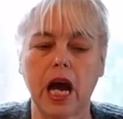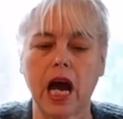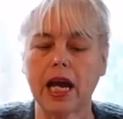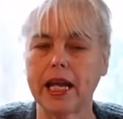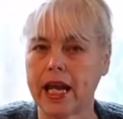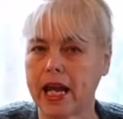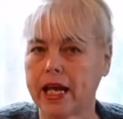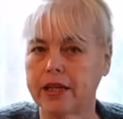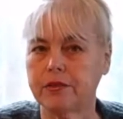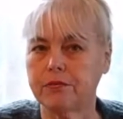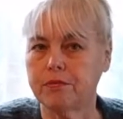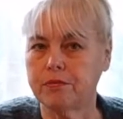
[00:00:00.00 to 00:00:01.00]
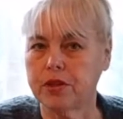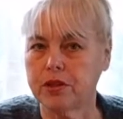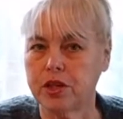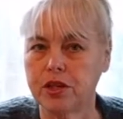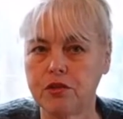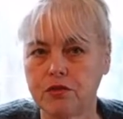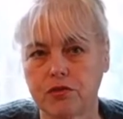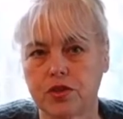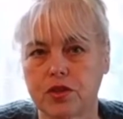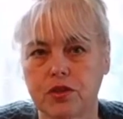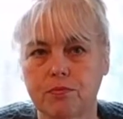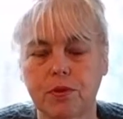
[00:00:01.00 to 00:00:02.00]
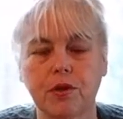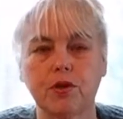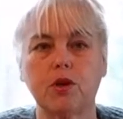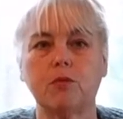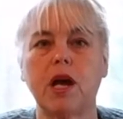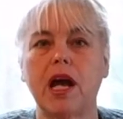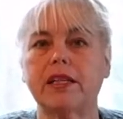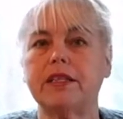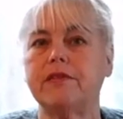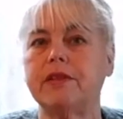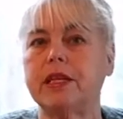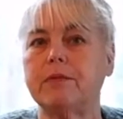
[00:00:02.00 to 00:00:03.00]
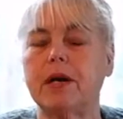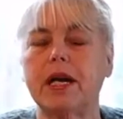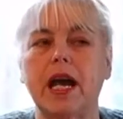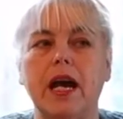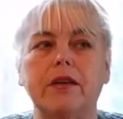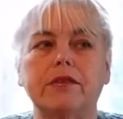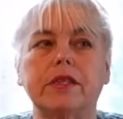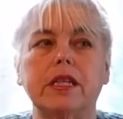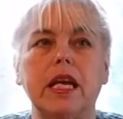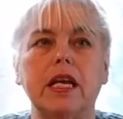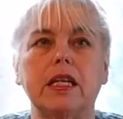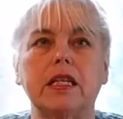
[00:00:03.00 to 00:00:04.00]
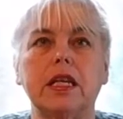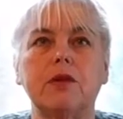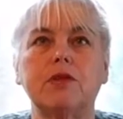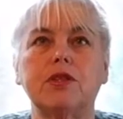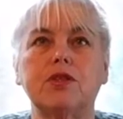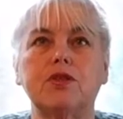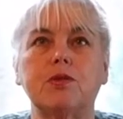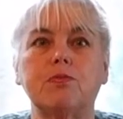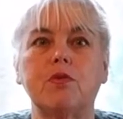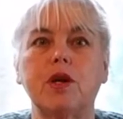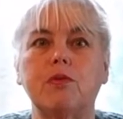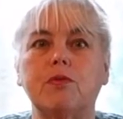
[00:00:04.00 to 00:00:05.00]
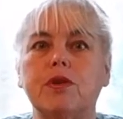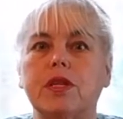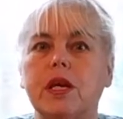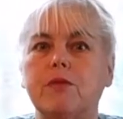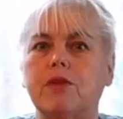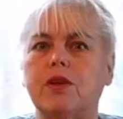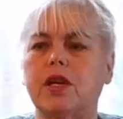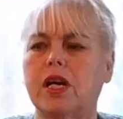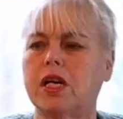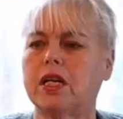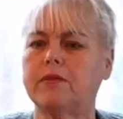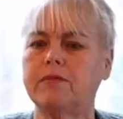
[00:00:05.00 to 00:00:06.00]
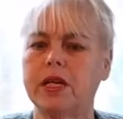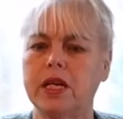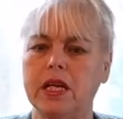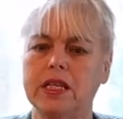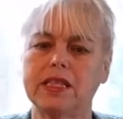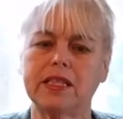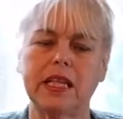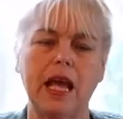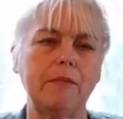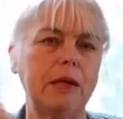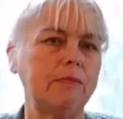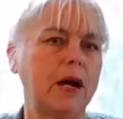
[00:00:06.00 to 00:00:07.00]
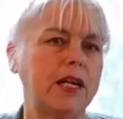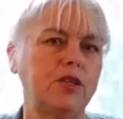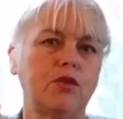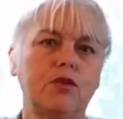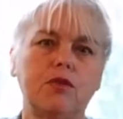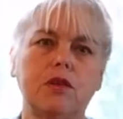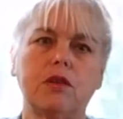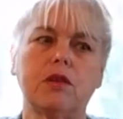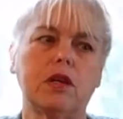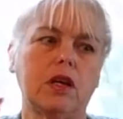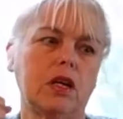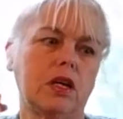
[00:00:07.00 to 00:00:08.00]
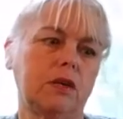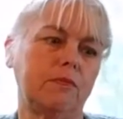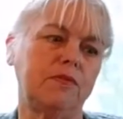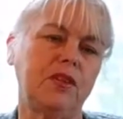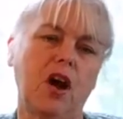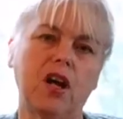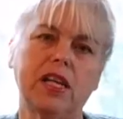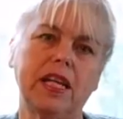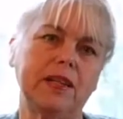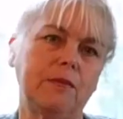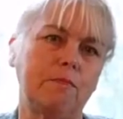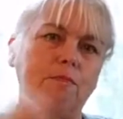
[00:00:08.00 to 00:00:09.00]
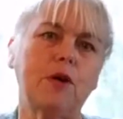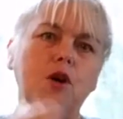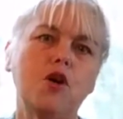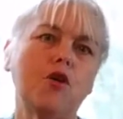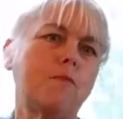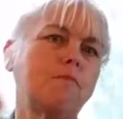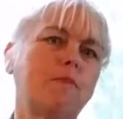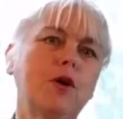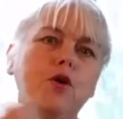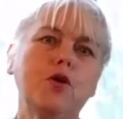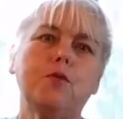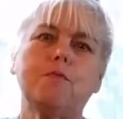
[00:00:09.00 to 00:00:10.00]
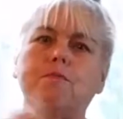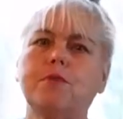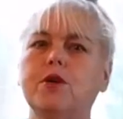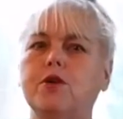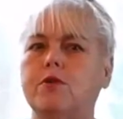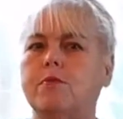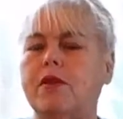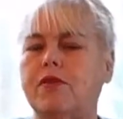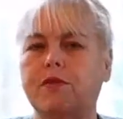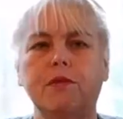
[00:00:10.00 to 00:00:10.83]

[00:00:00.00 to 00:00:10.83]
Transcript: I had huge paranormal activity in my house, and it was to the point where they were slamming my door, knocking, boom, boom, boom, at